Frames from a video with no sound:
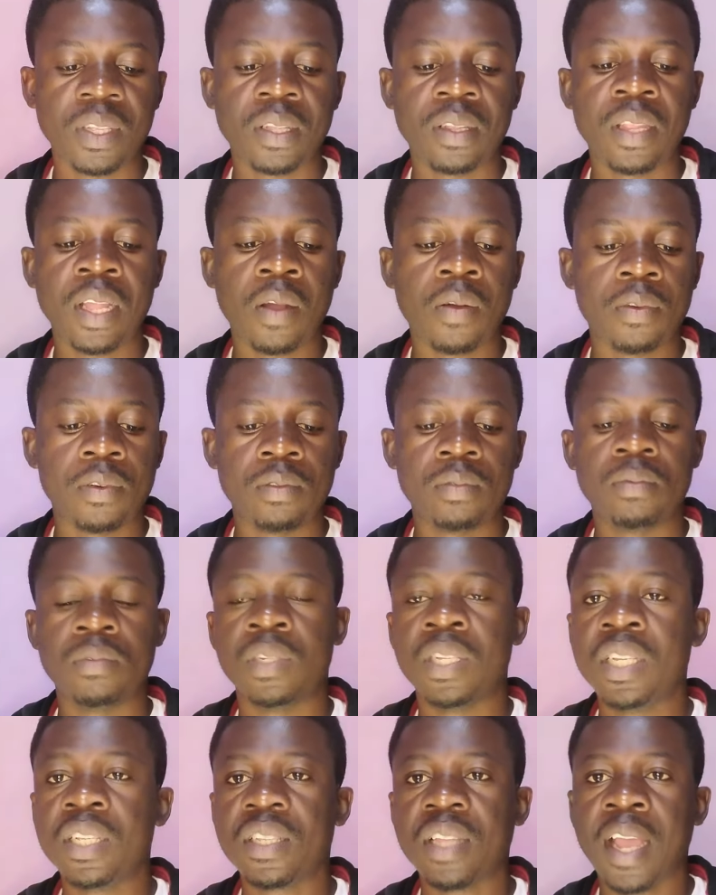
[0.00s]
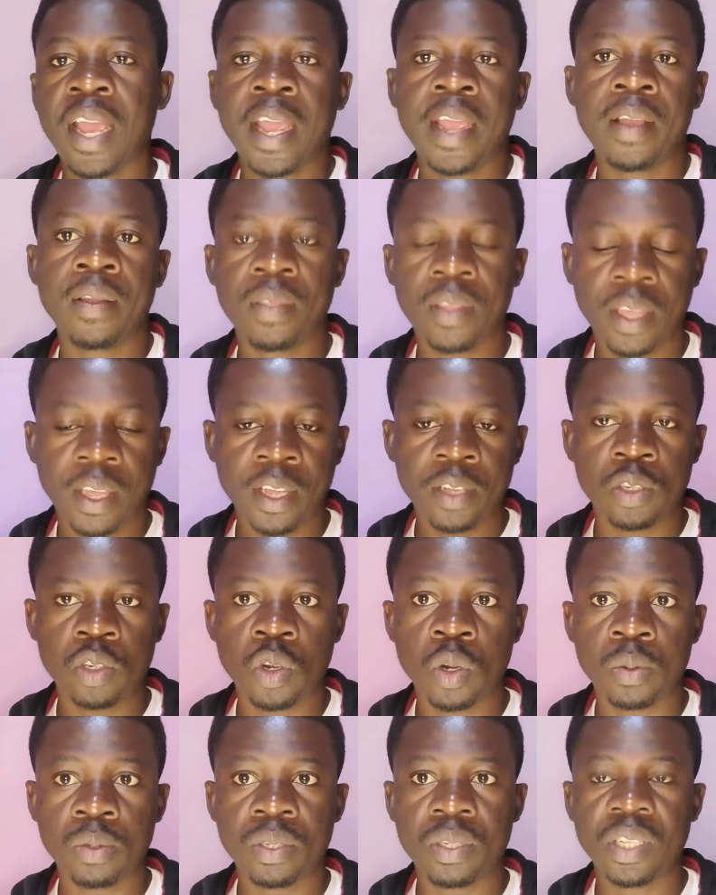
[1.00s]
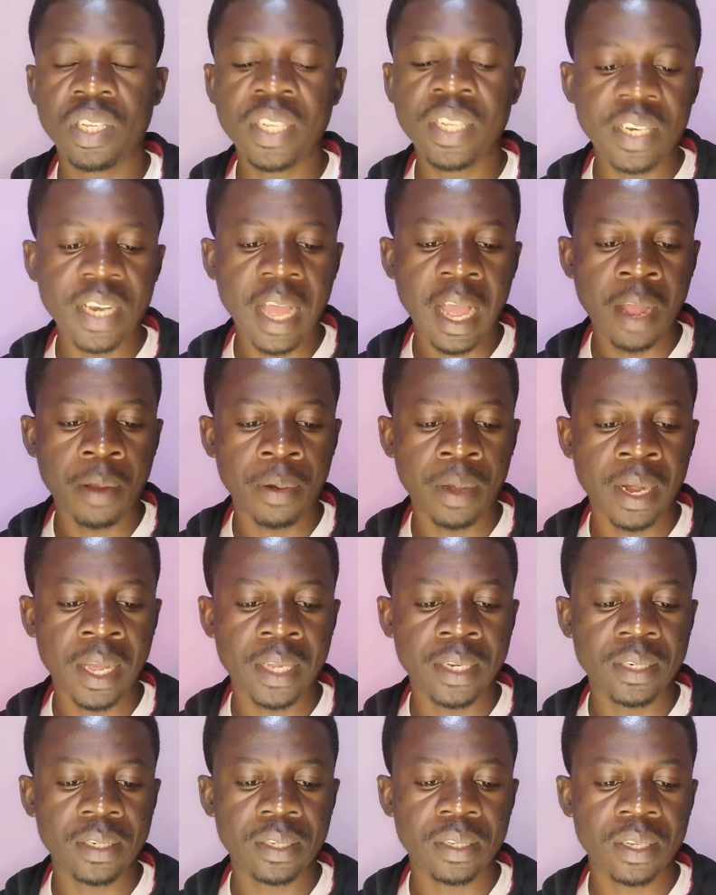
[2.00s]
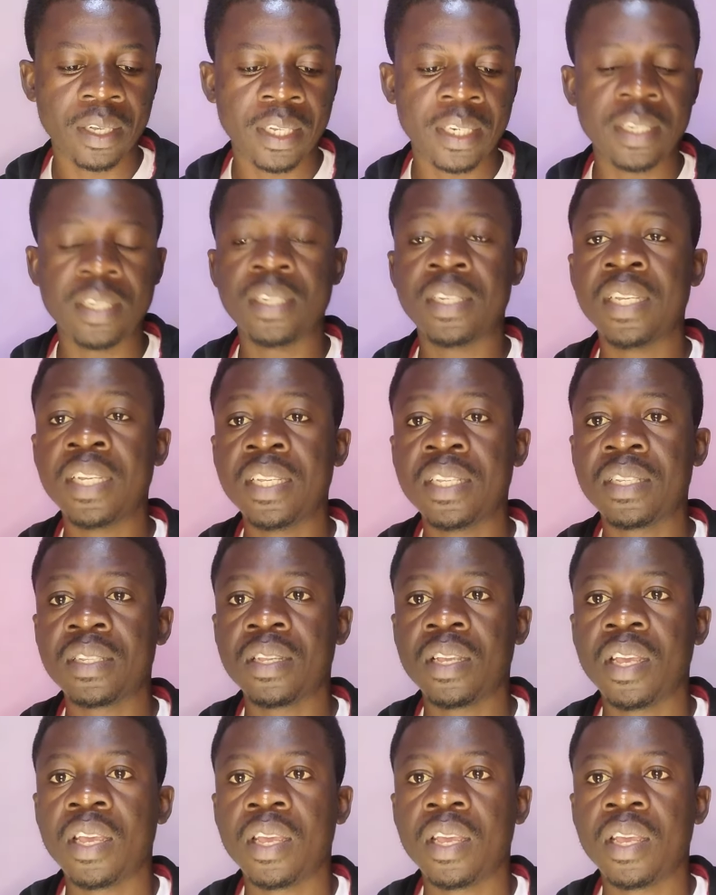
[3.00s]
Now, these are healthcare jobs in Ireland, and these